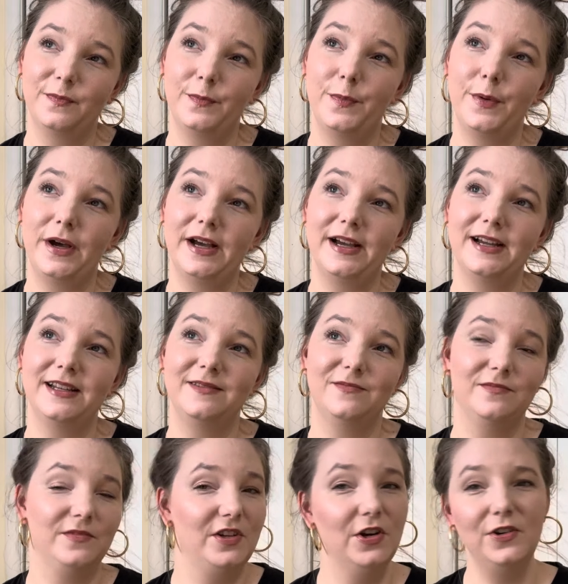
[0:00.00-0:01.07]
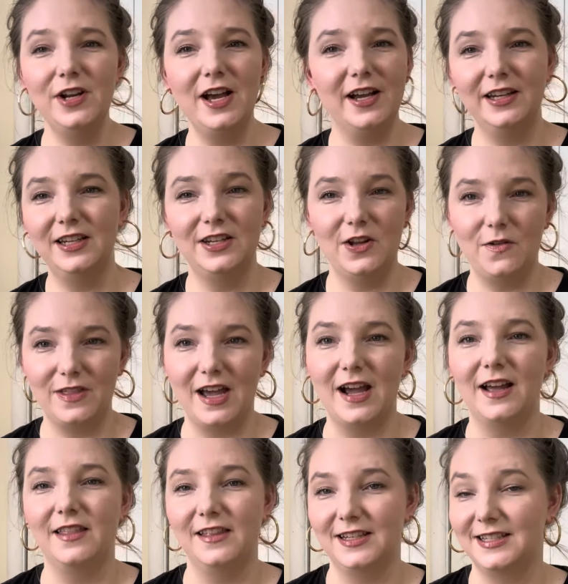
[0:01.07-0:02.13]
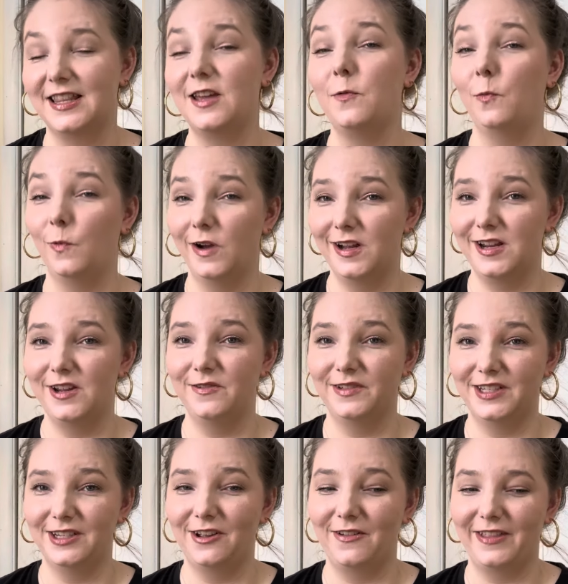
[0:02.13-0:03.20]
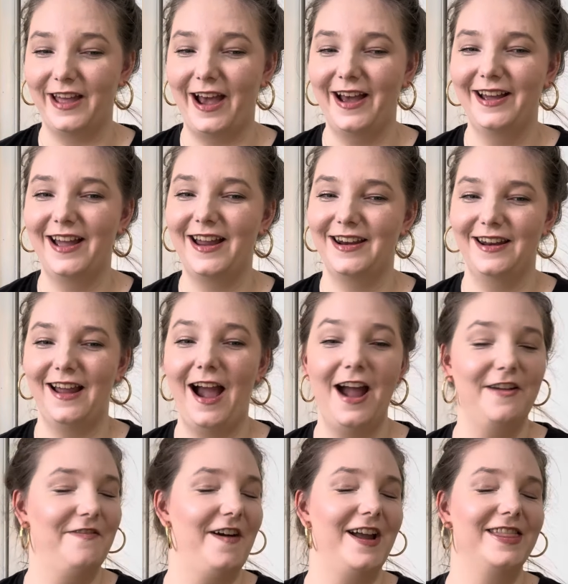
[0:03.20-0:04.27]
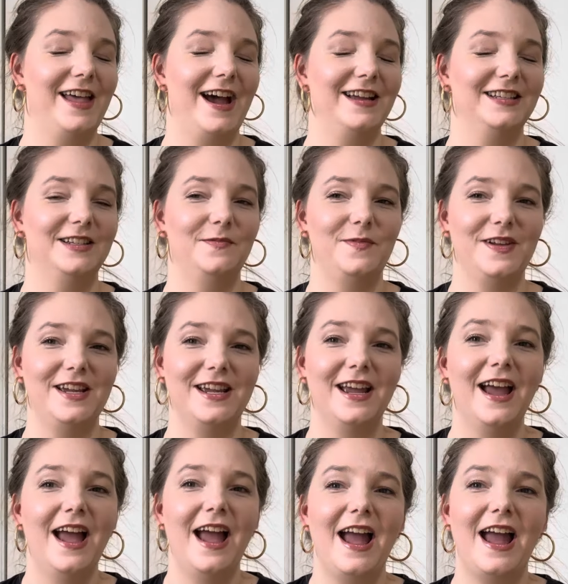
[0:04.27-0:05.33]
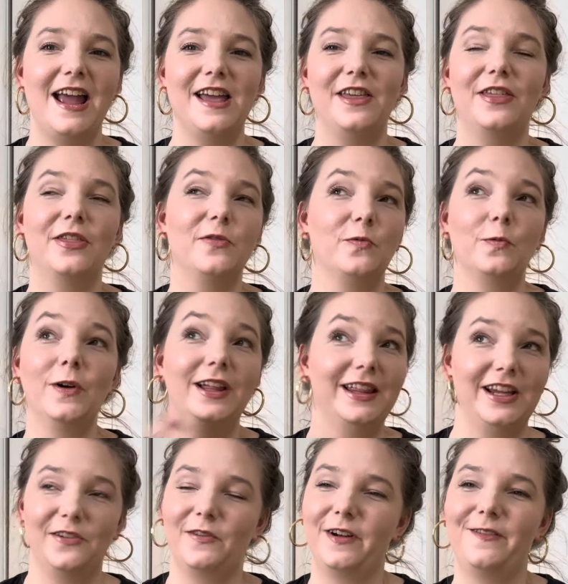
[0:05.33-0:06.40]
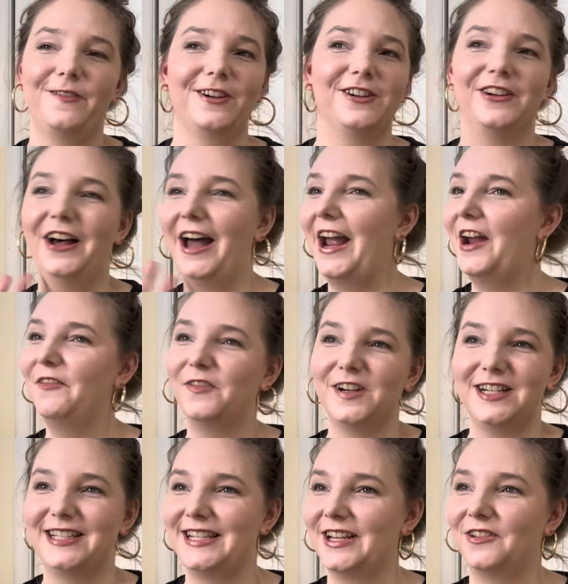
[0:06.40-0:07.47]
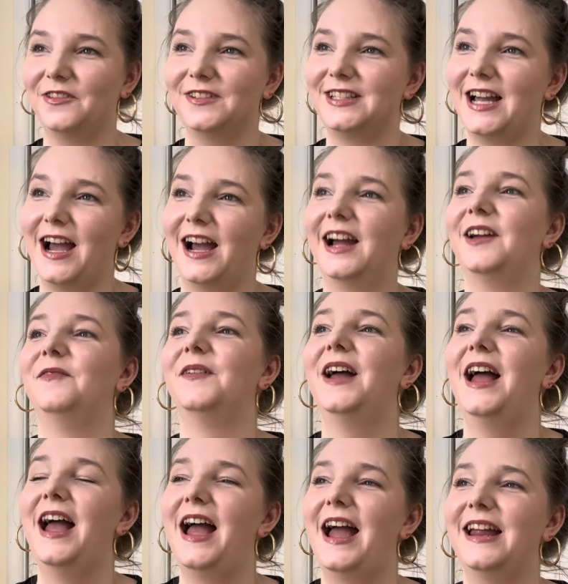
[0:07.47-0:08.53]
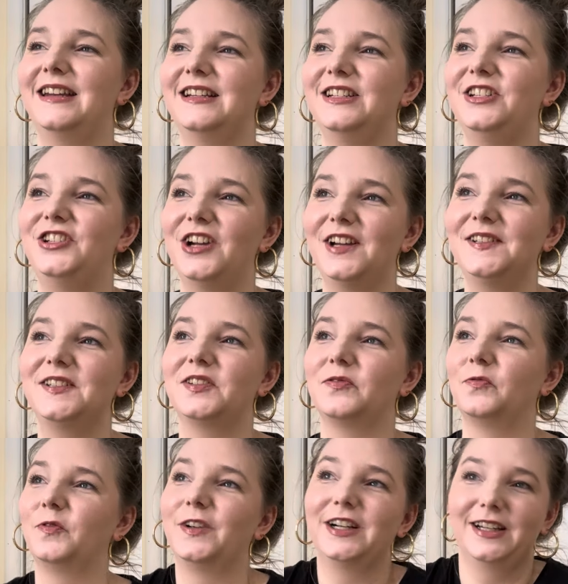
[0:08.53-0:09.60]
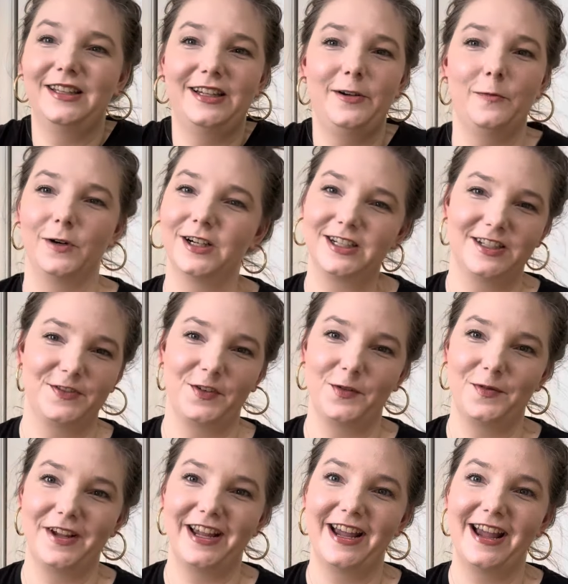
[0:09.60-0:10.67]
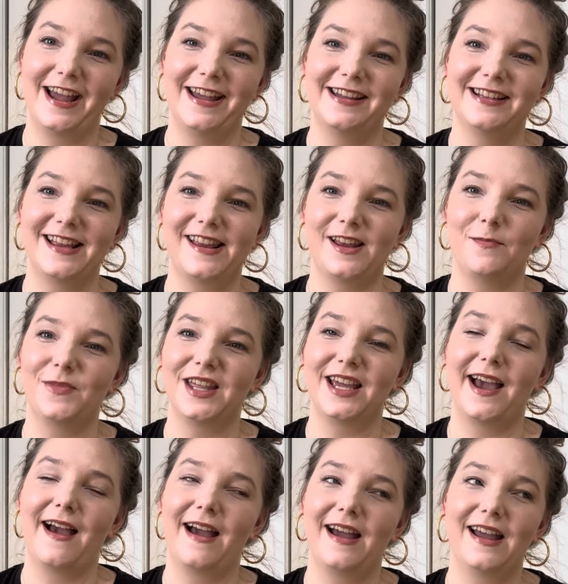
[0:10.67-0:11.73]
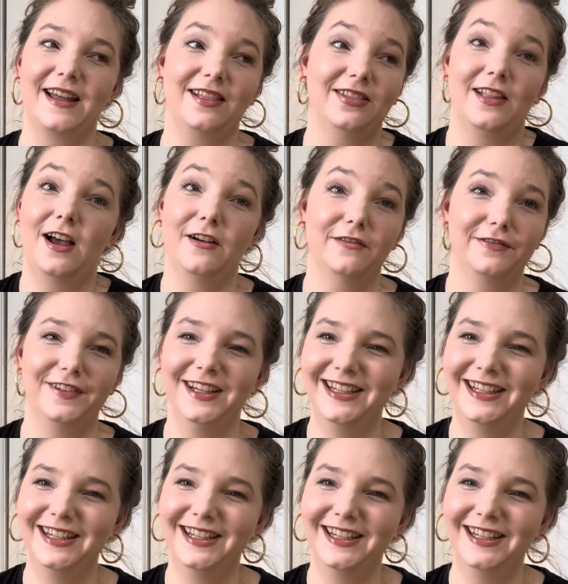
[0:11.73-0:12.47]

But you're not going to know that unless they want you to know that. And I find that to be a thrilling reveal every single time. And it just really works for me. It is something I love.